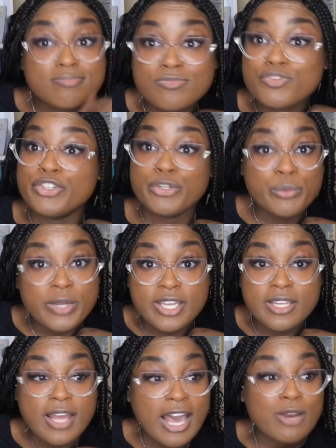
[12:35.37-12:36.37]
do
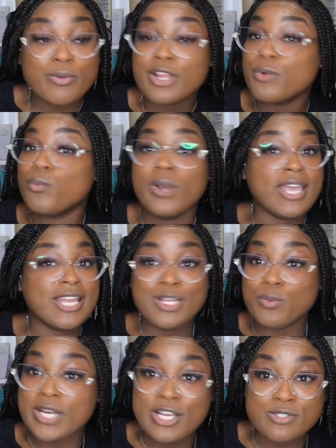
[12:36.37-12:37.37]
it. I don't care what
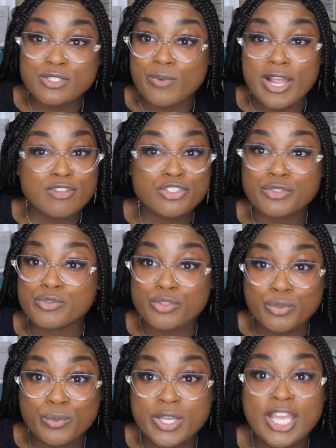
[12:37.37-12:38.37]
anyone else around you is
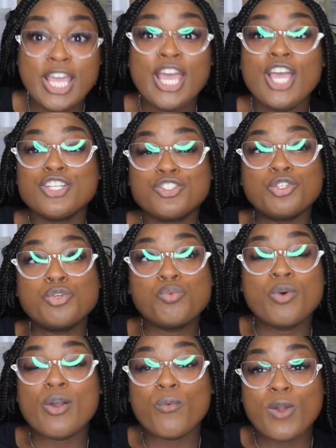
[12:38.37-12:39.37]
doing. Do
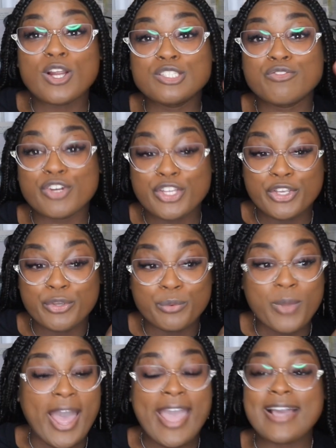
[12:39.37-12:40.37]
what works for you.
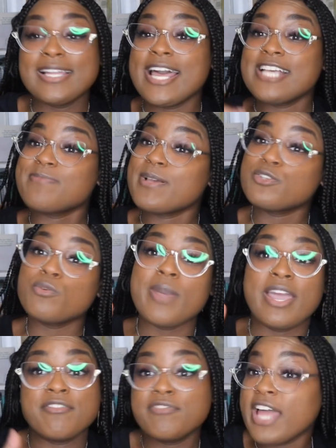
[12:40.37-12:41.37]
I had classmates who
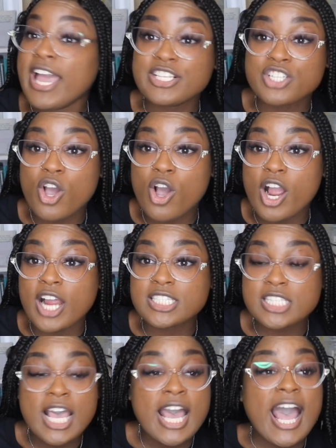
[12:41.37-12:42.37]
made flashcards.
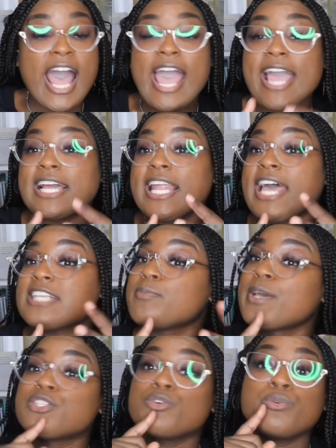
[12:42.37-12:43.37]
I had
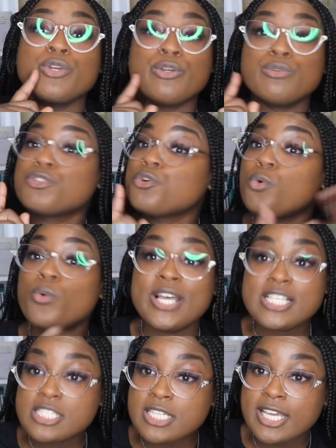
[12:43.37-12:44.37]
classmates who used
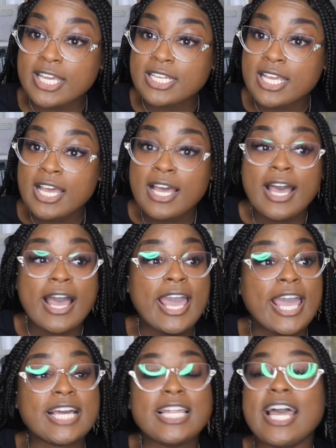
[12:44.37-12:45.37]
Quizlet. I
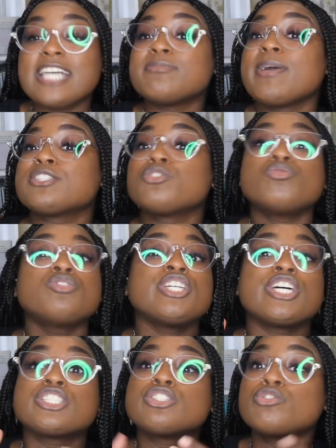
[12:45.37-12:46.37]
had classmates who
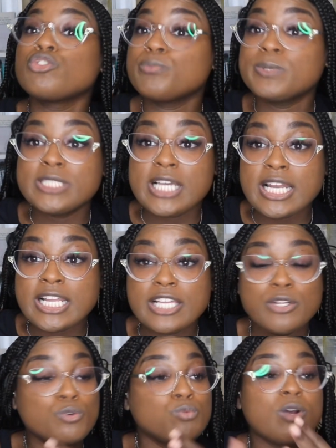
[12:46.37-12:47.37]
just group studied,
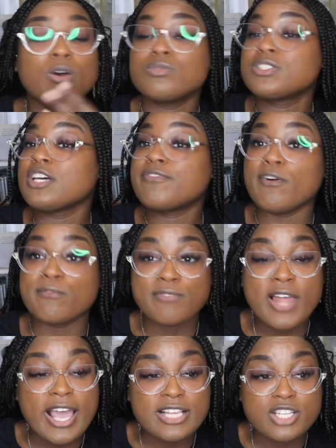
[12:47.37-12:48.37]
who wrote stuff on
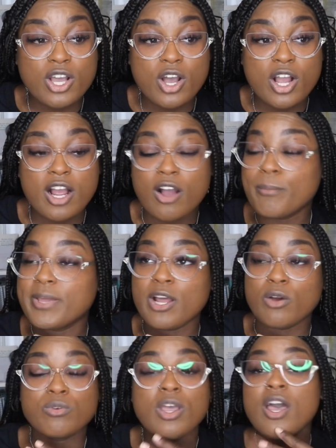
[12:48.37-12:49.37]

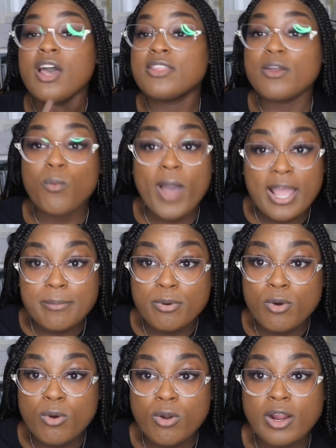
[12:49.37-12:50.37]
on the
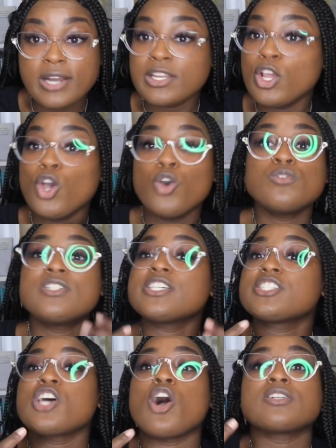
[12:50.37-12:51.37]
whiteboard, who
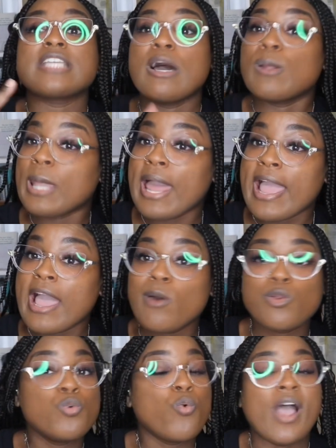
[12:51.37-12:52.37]
just talked out
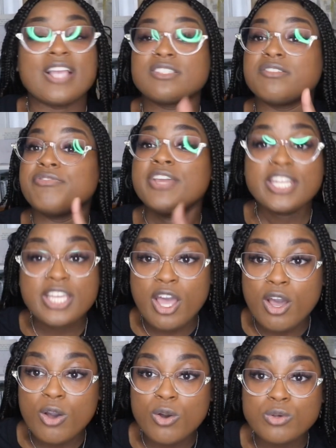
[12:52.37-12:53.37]
loud, who watched
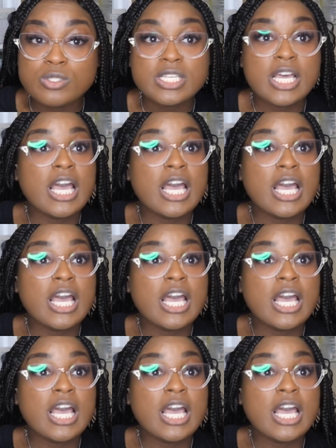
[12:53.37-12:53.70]
videos.